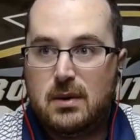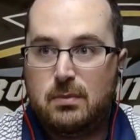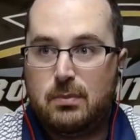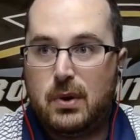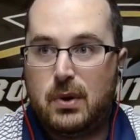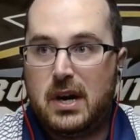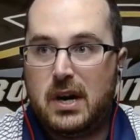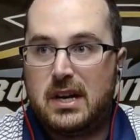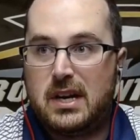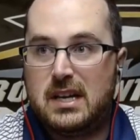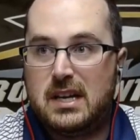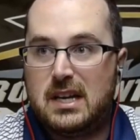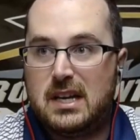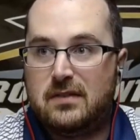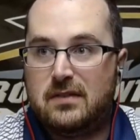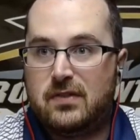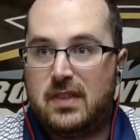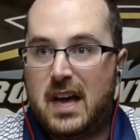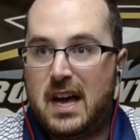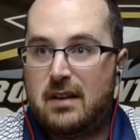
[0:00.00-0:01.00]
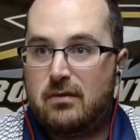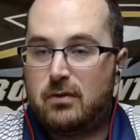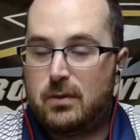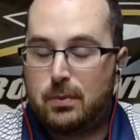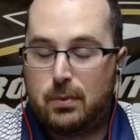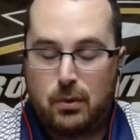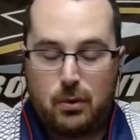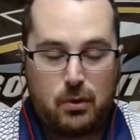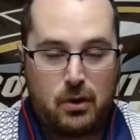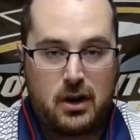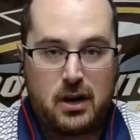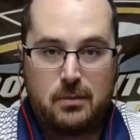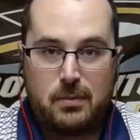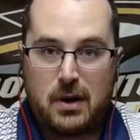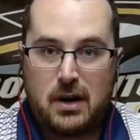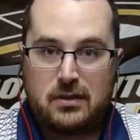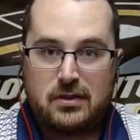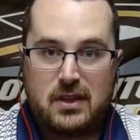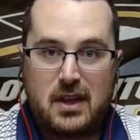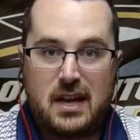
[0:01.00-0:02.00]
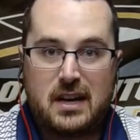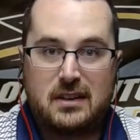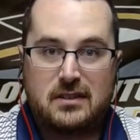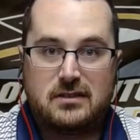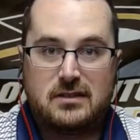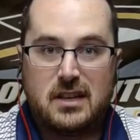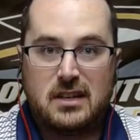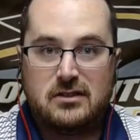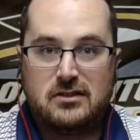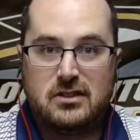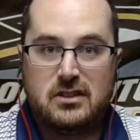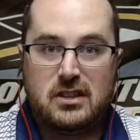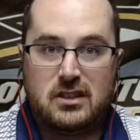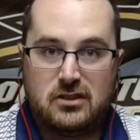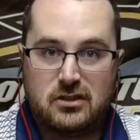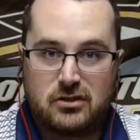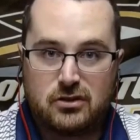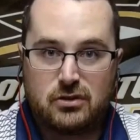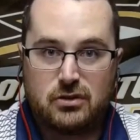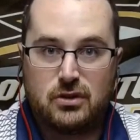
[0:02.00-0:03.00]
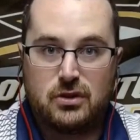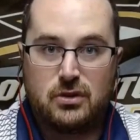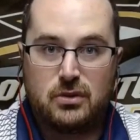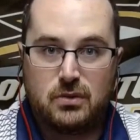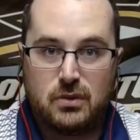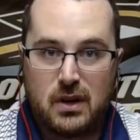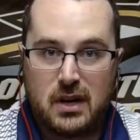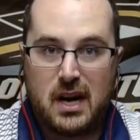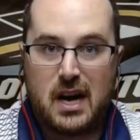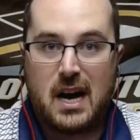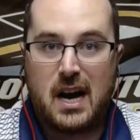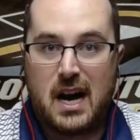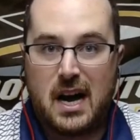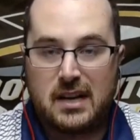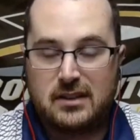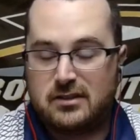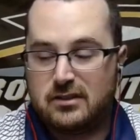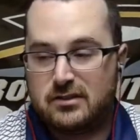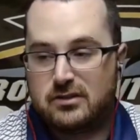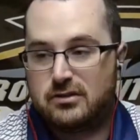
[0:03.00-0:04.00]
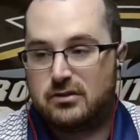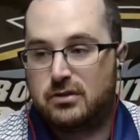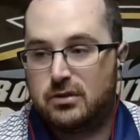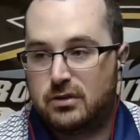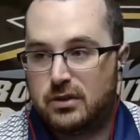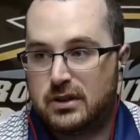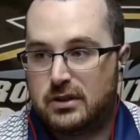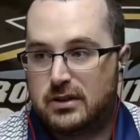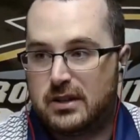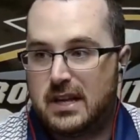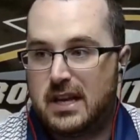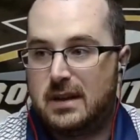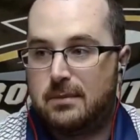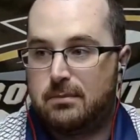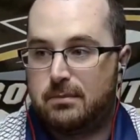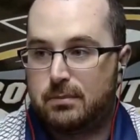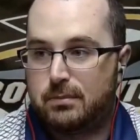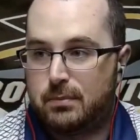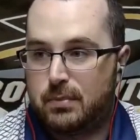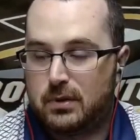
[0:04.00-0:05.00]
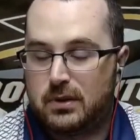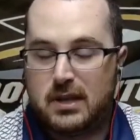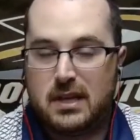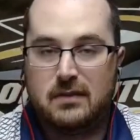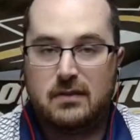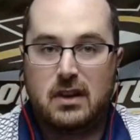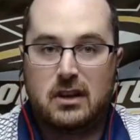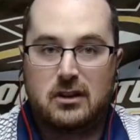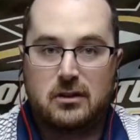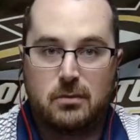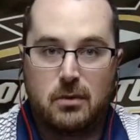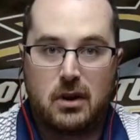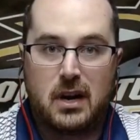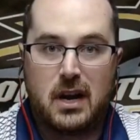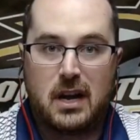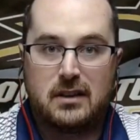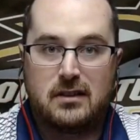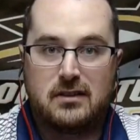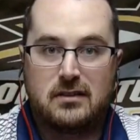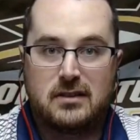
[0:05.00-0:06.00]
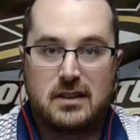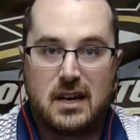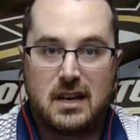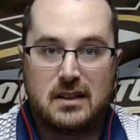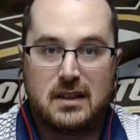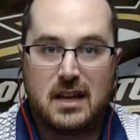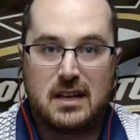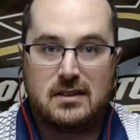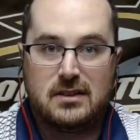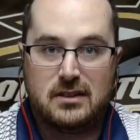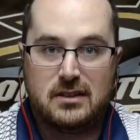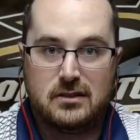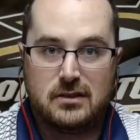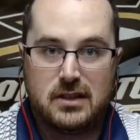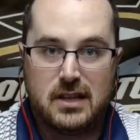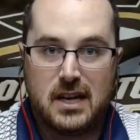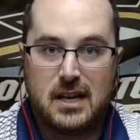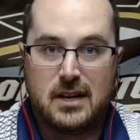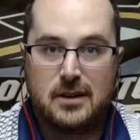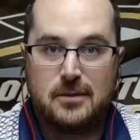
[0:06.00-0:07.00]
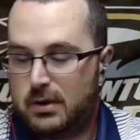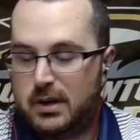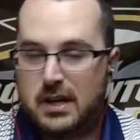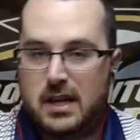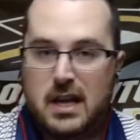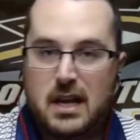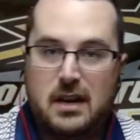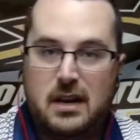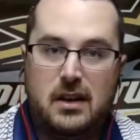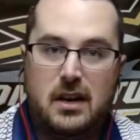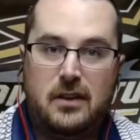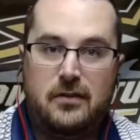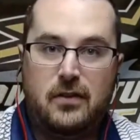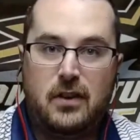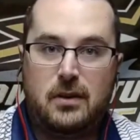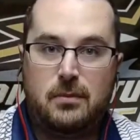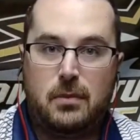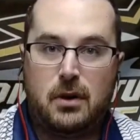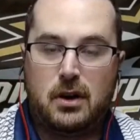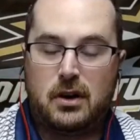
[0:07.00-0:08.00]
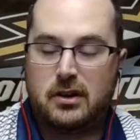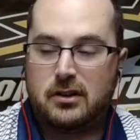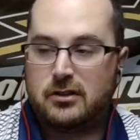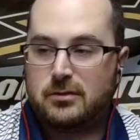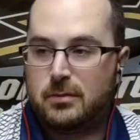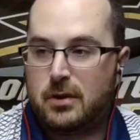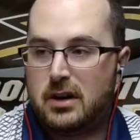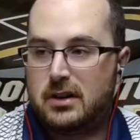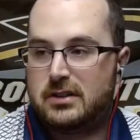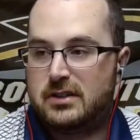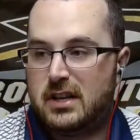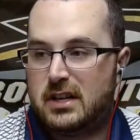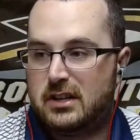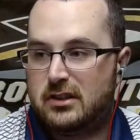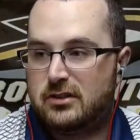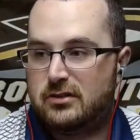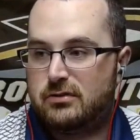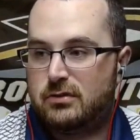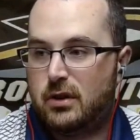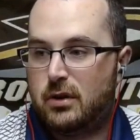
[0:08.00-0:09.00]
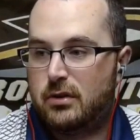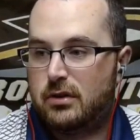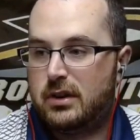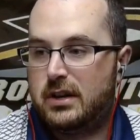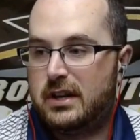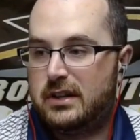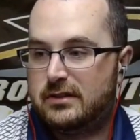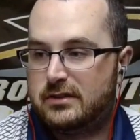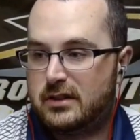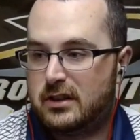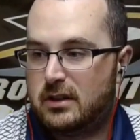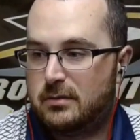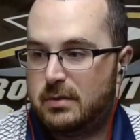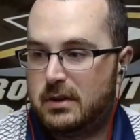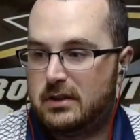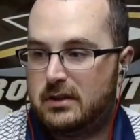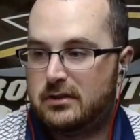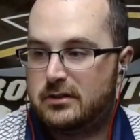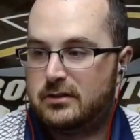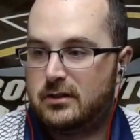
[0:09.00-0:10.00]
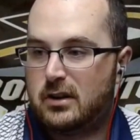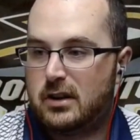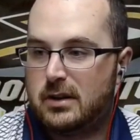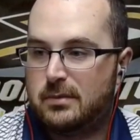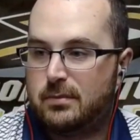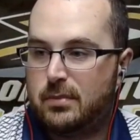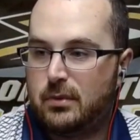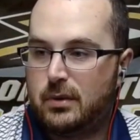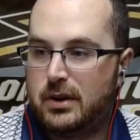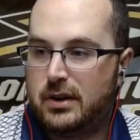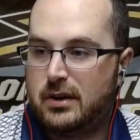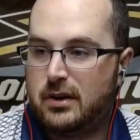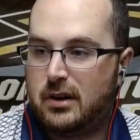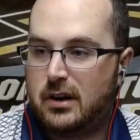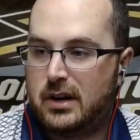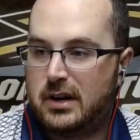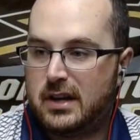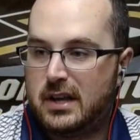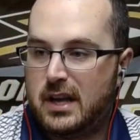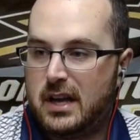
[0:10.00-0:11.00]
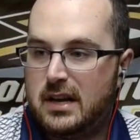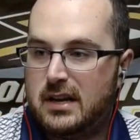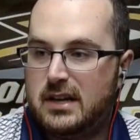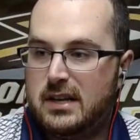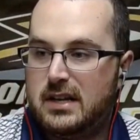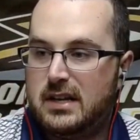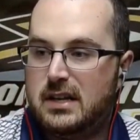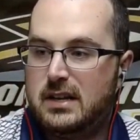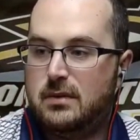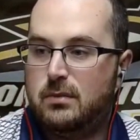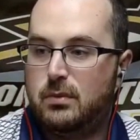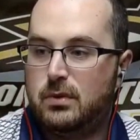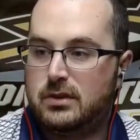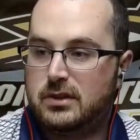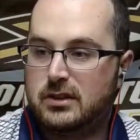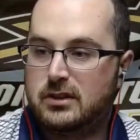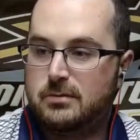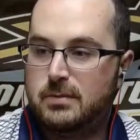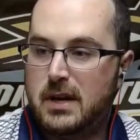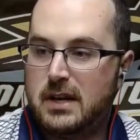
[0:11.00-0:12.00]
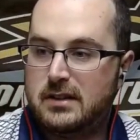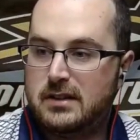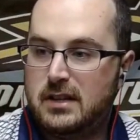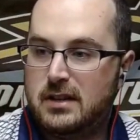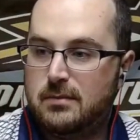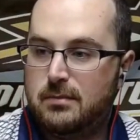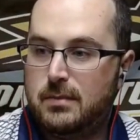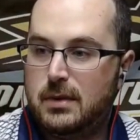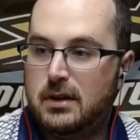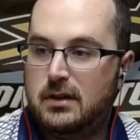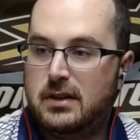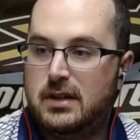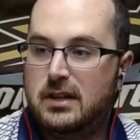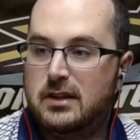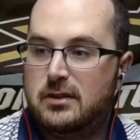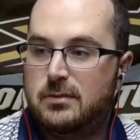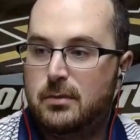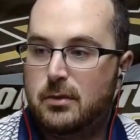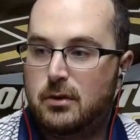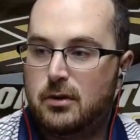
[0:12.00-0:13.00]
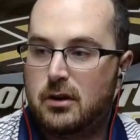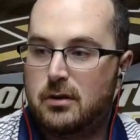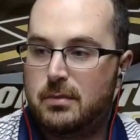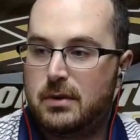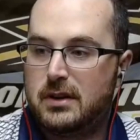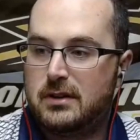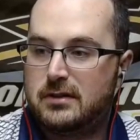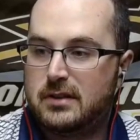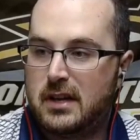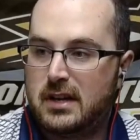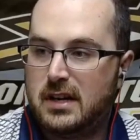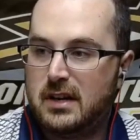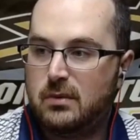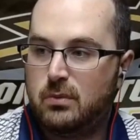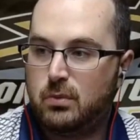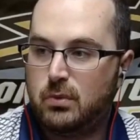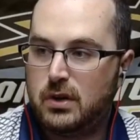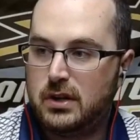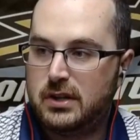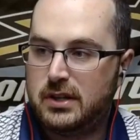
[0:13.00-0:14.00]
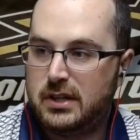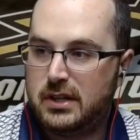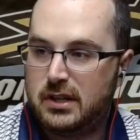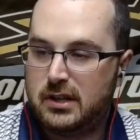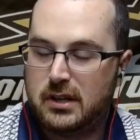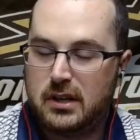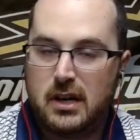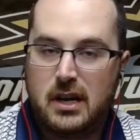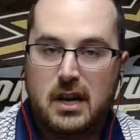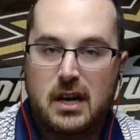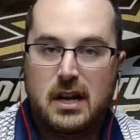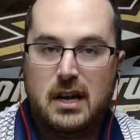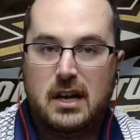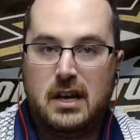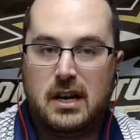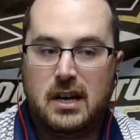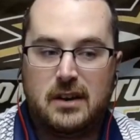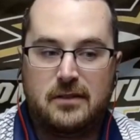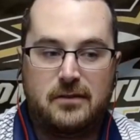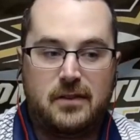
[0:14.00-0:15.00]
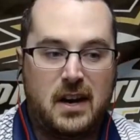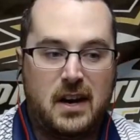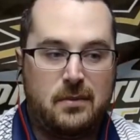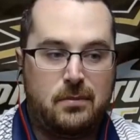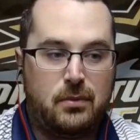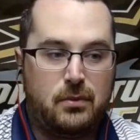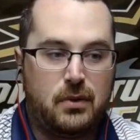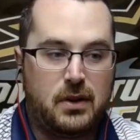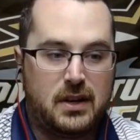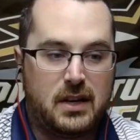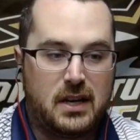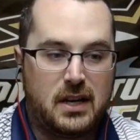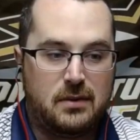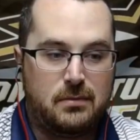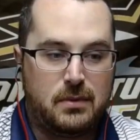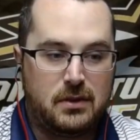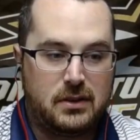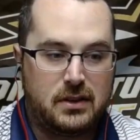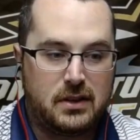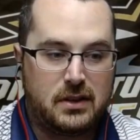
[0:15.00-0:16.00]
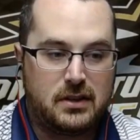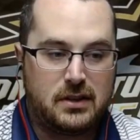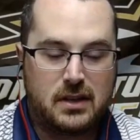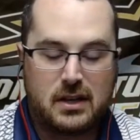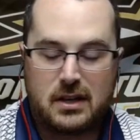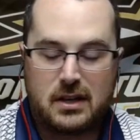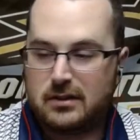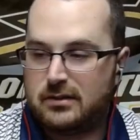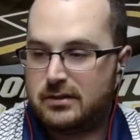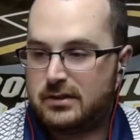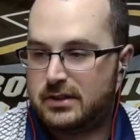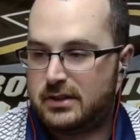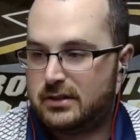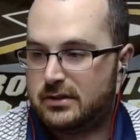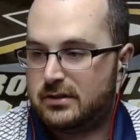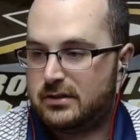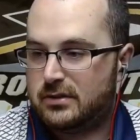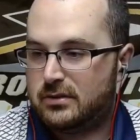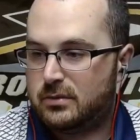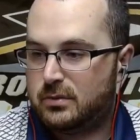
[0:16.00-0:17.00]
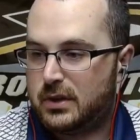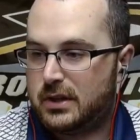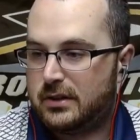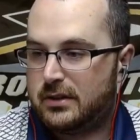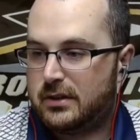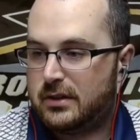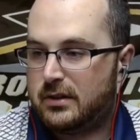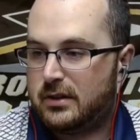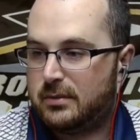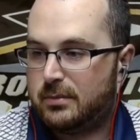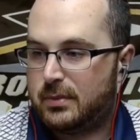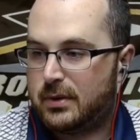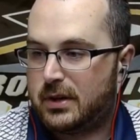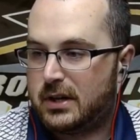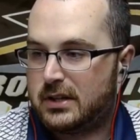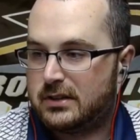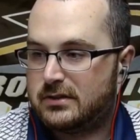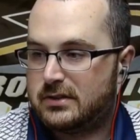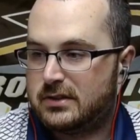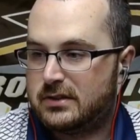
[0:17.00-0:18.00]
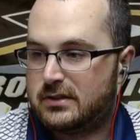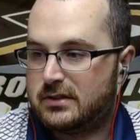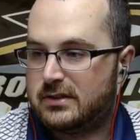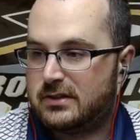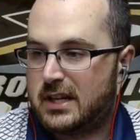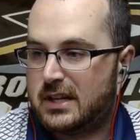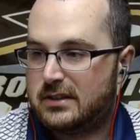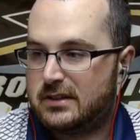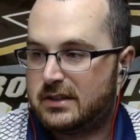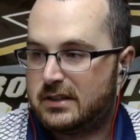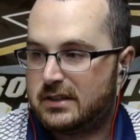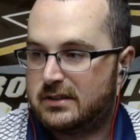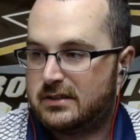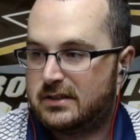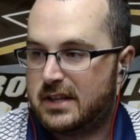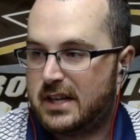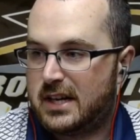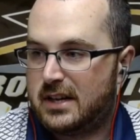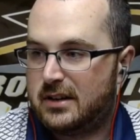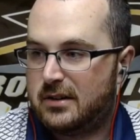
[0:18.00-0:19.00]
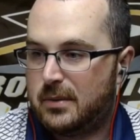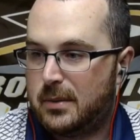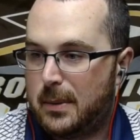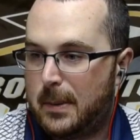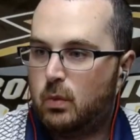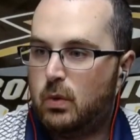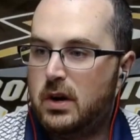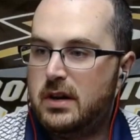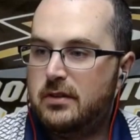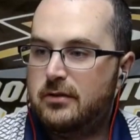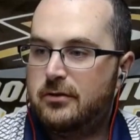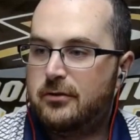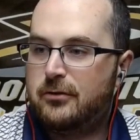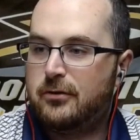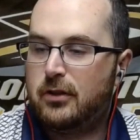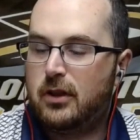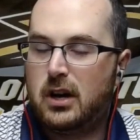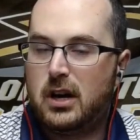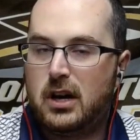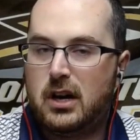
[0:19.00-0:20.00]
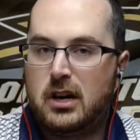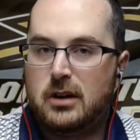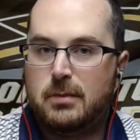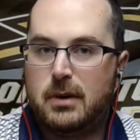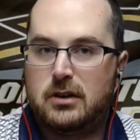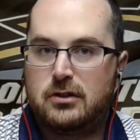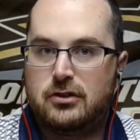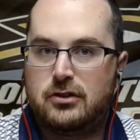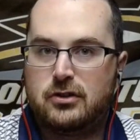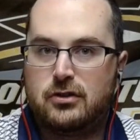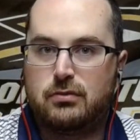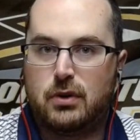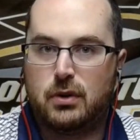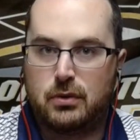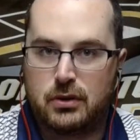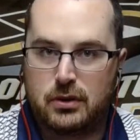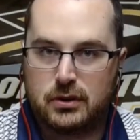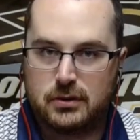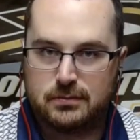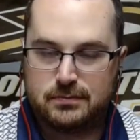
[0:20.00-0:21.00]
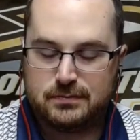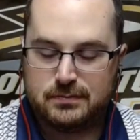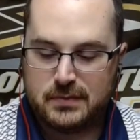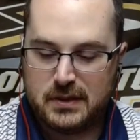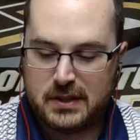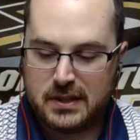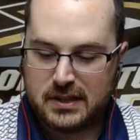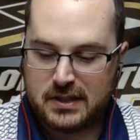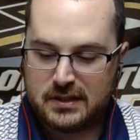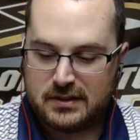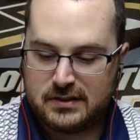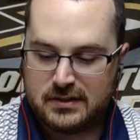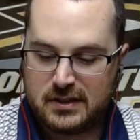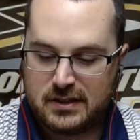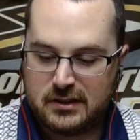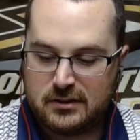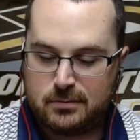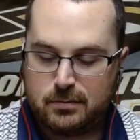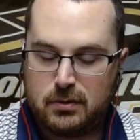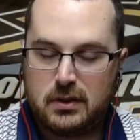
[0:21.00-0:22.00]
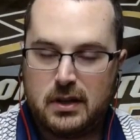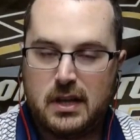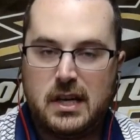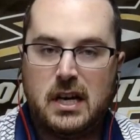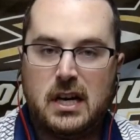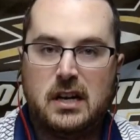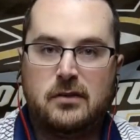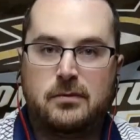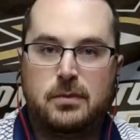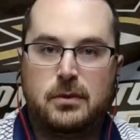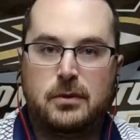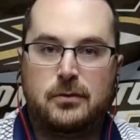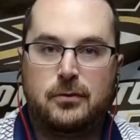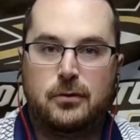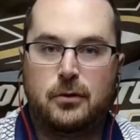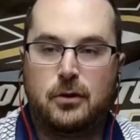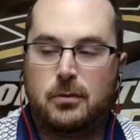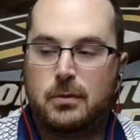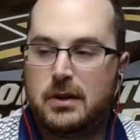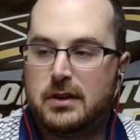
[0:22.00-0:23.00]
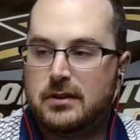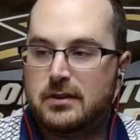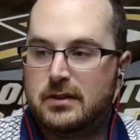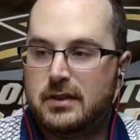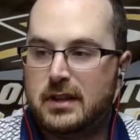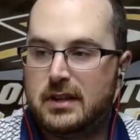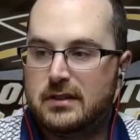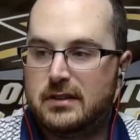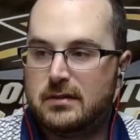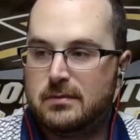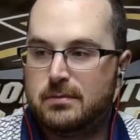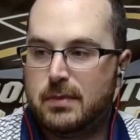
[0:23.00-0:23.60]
But if that report about that extension is true, I just truly can't believe that Smart hasn't signed that deal yet. But again, enough on Marcus Smart. Dennis Schroder is going to be the starting point guard again. He was expecting millions more, but he signed a one-year, $5.9 million deal with the Boston Celtics. Now, one flaw about Schroder is his playoff performance this